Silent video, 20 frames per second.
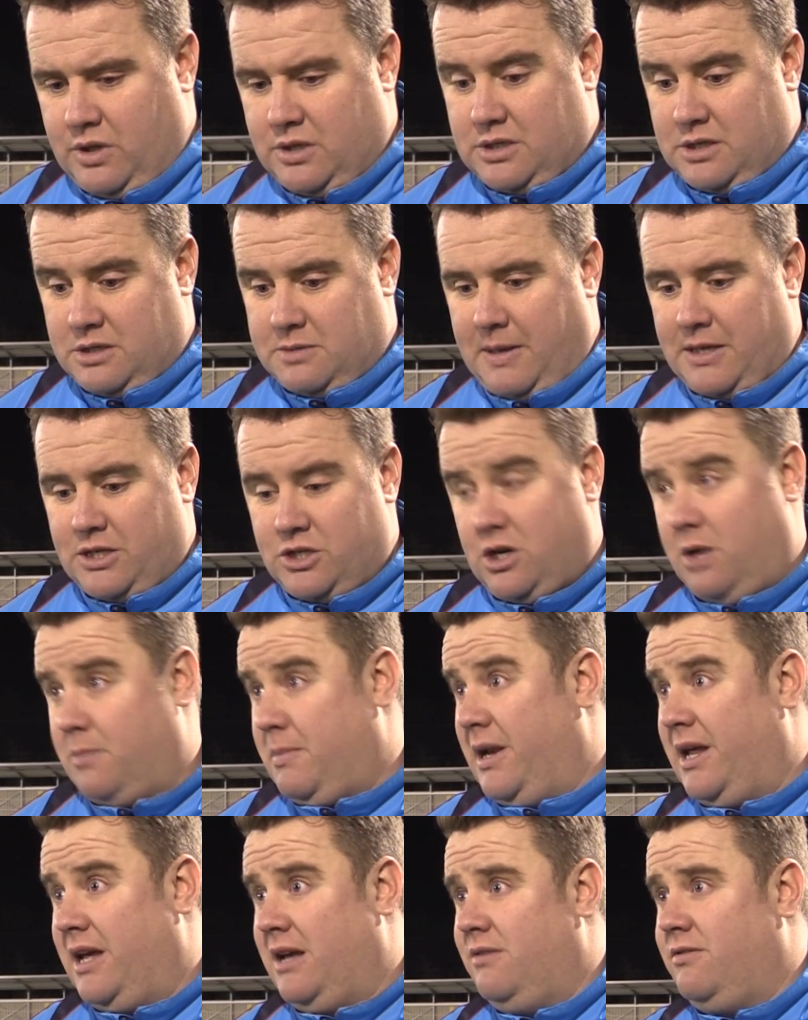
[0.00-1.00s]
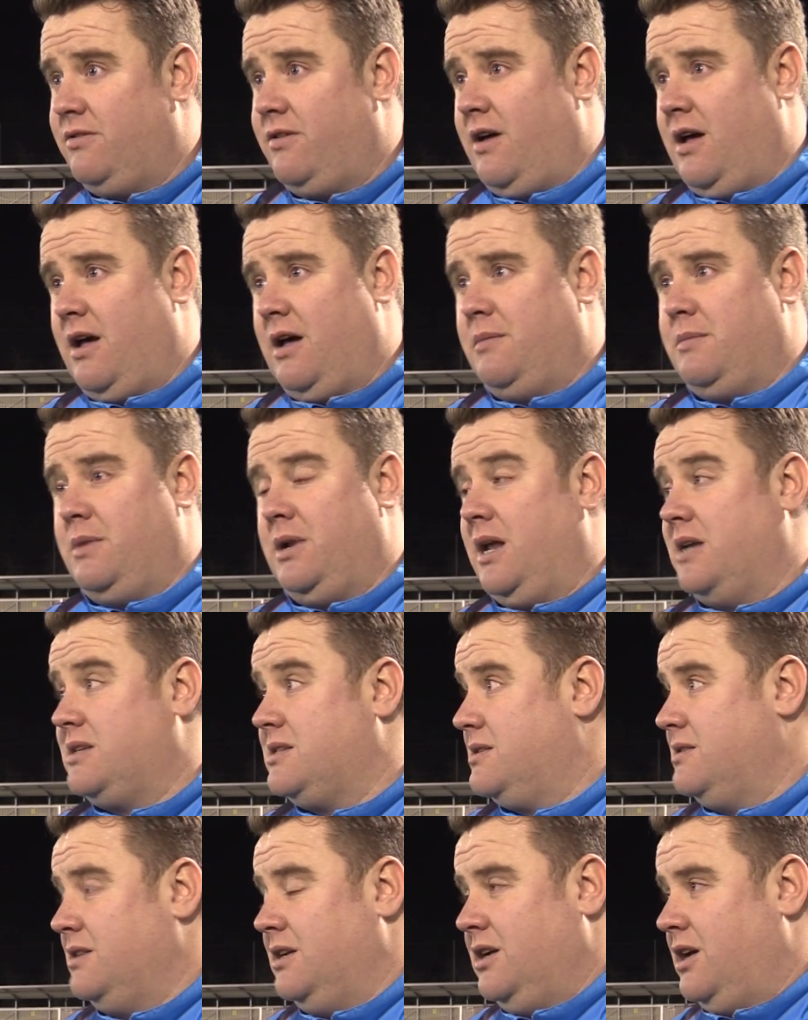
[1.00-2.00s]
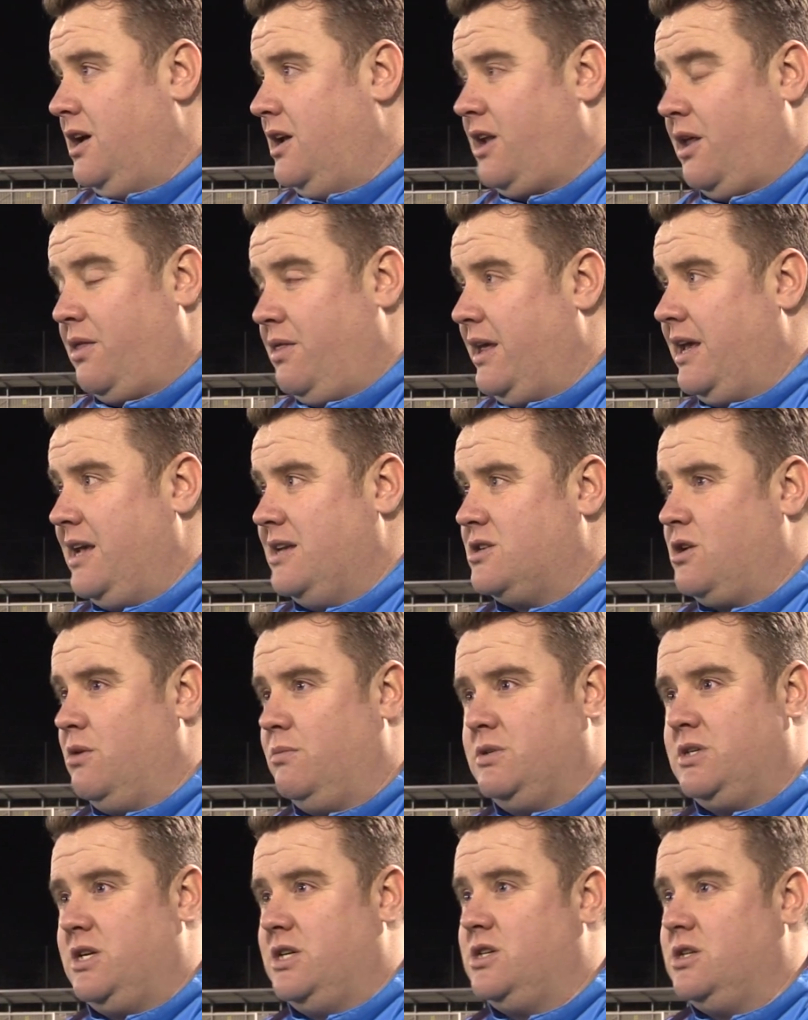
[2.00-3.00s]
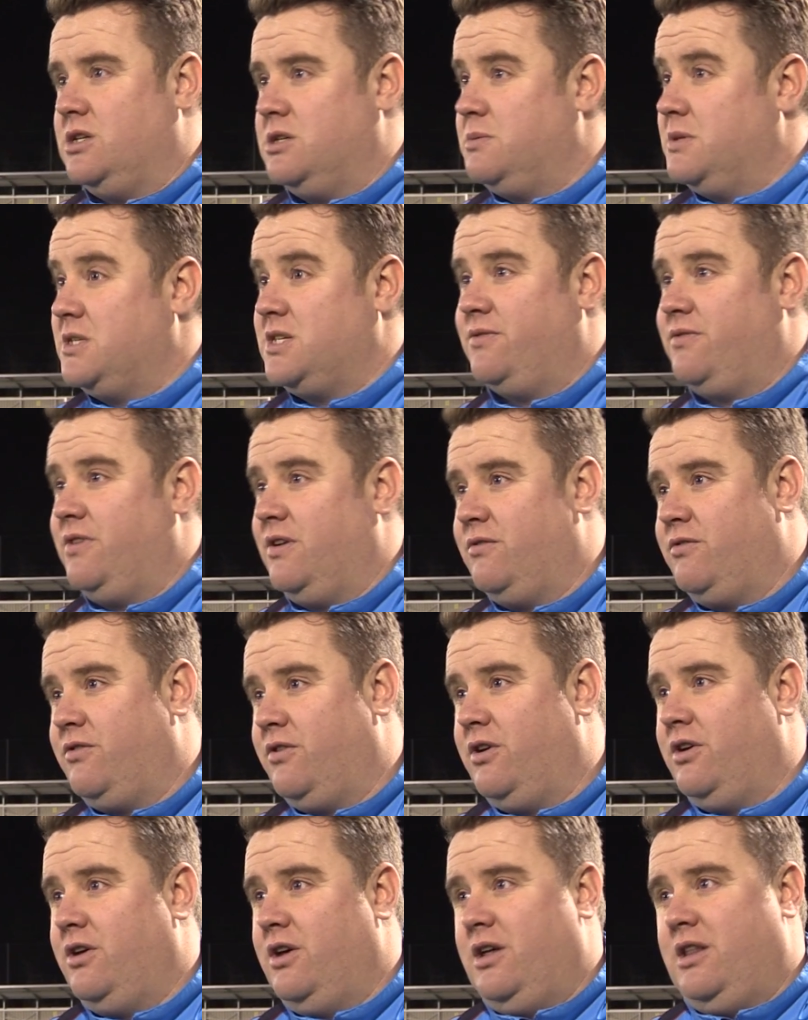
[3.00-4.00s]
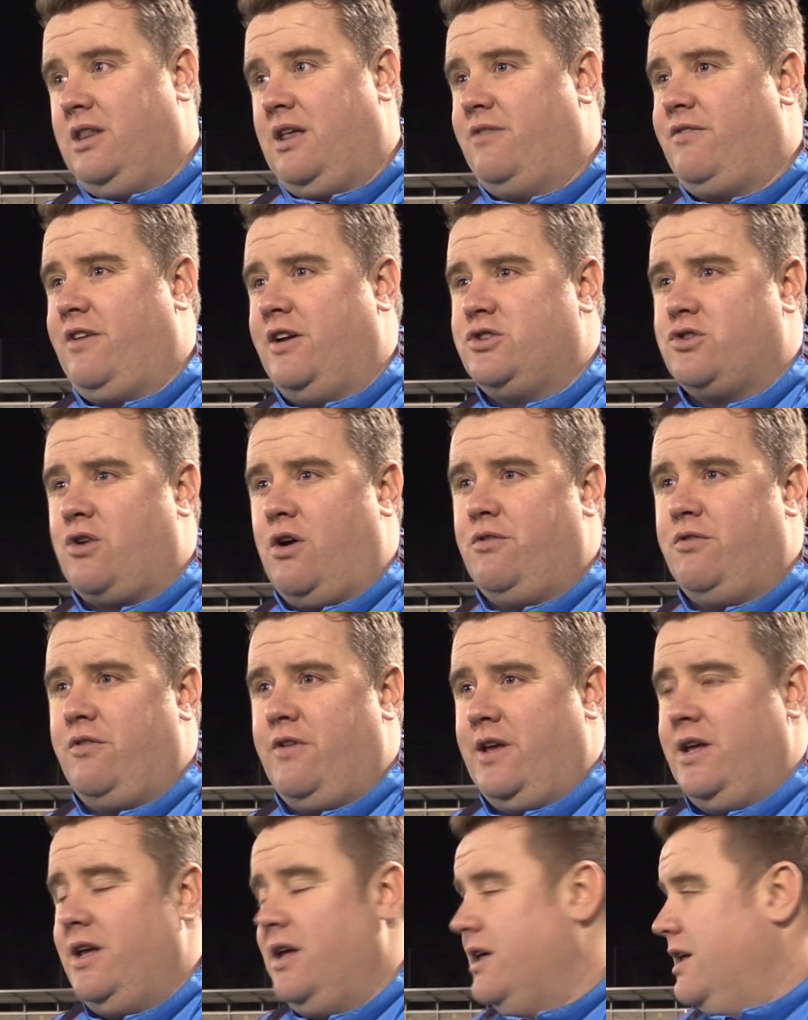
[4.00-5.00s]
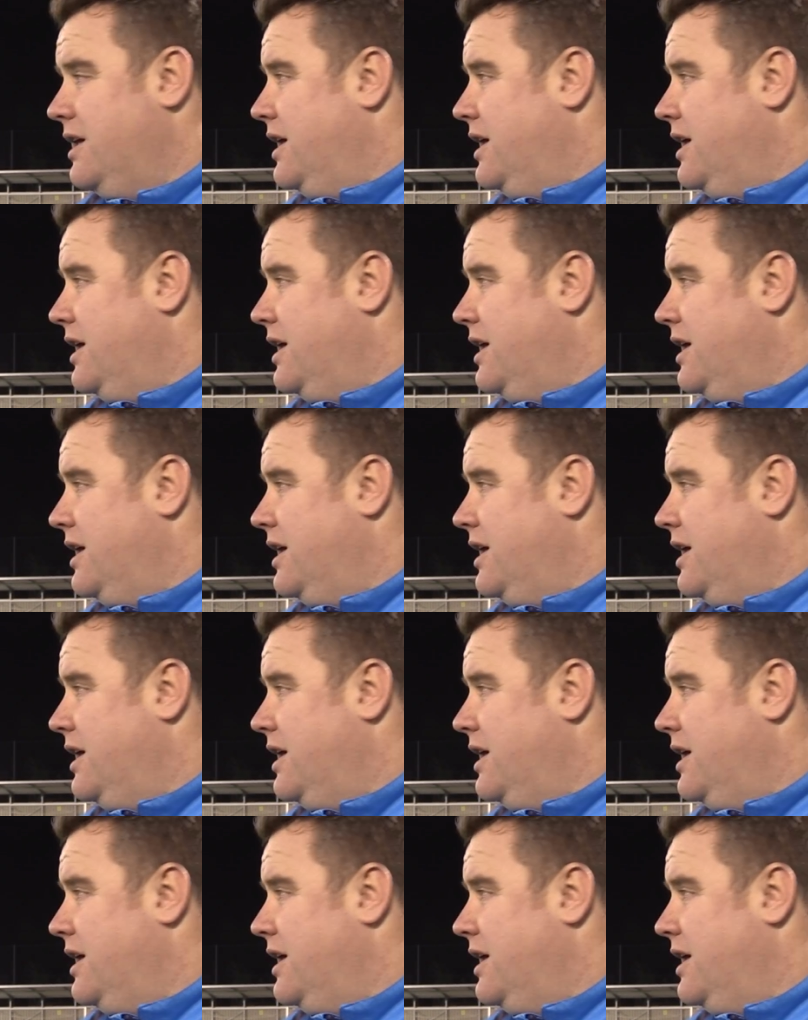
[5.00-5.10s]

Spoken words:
the suspension, I believe, unless I don't think it's competition specific for the FA Trophy.